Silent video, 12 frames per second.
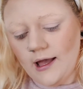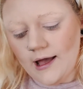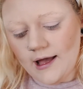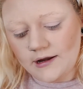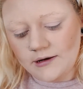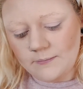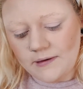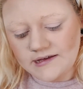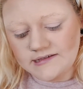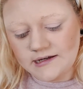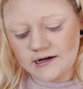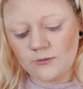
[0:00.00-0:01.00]
And
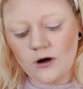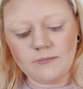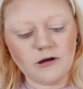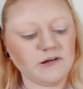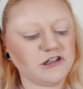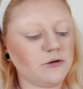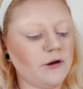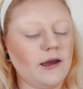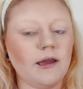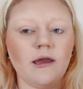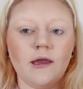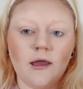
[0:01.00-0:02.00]
basically what I'm going to be
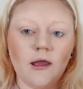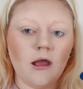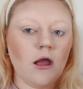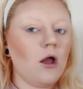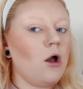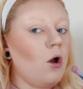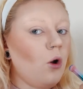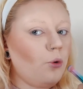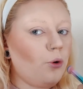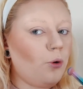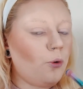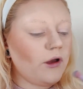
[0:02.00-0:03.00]
doing
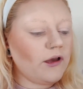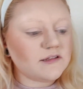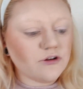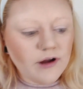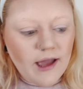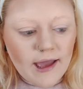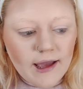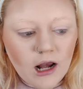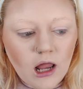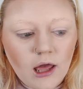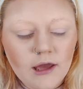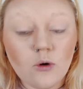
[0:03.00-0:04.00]
is creating
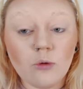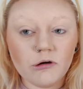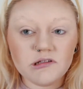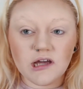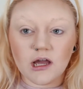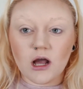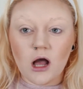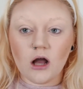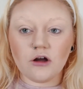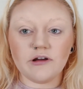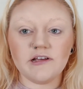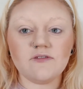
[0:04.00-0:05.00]
like almost like a
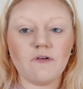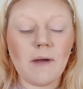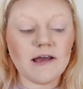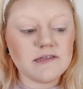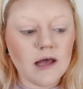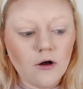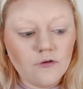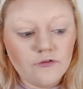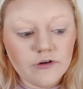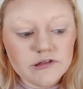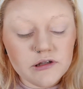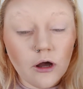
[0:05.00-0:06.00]
cut crease for
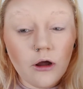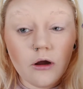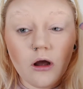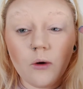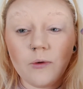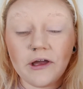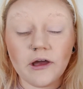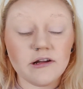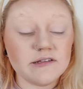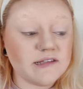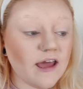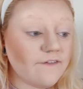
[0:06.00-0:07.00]
myself. So we're going
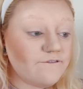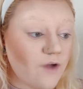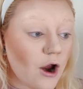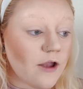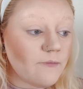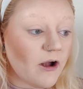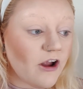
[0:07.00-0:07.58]
to stay very,